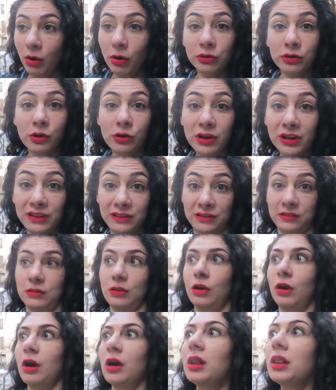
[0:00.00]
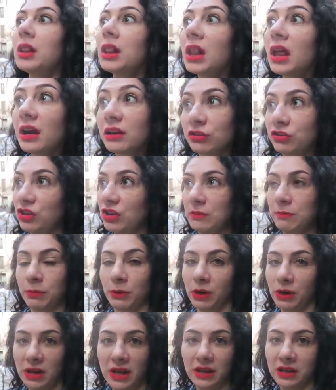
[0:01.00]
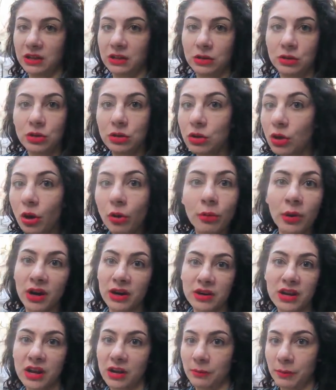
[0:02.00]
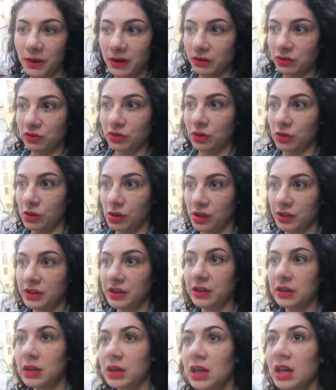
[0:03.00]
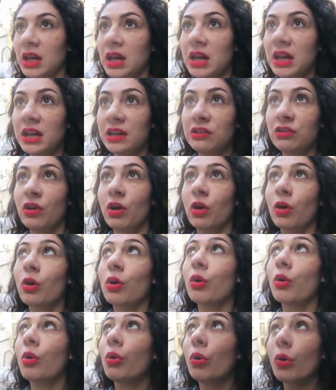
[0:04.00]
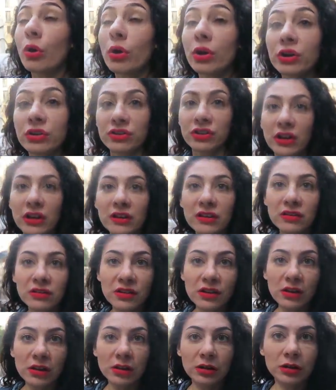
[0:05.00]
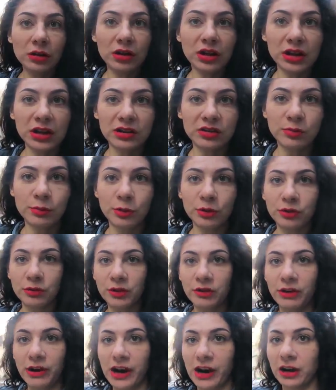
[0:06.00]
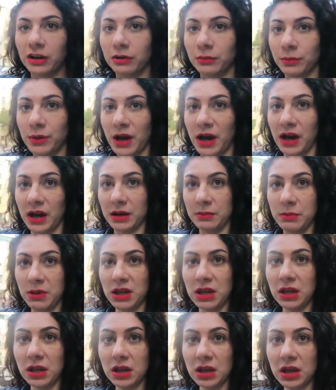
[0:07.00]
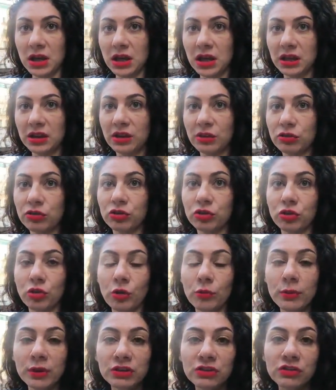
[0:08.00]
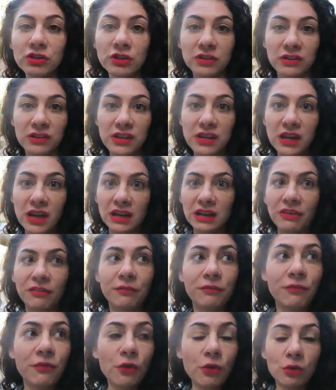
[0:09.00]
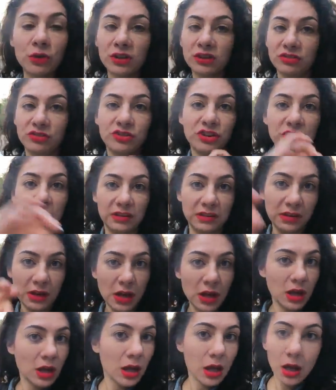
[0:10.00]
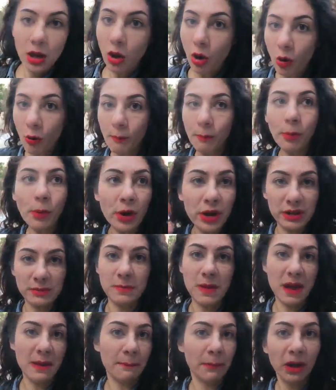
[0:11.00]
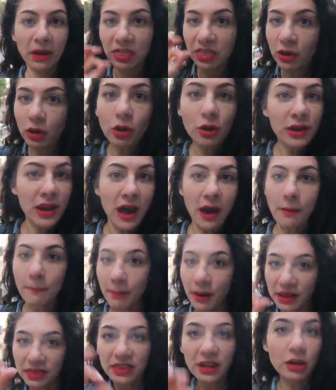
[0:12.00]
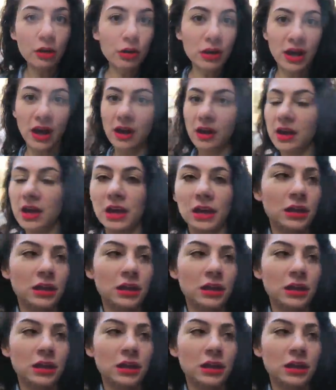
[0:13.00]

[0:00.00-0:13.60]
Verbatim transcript: Also, it's a lot cheaper, like nowhere near Paris or London. It's gorgeous. Look at the small square behind me. There's so much to see and the food is just on point, man. Barcelona, Barcelona.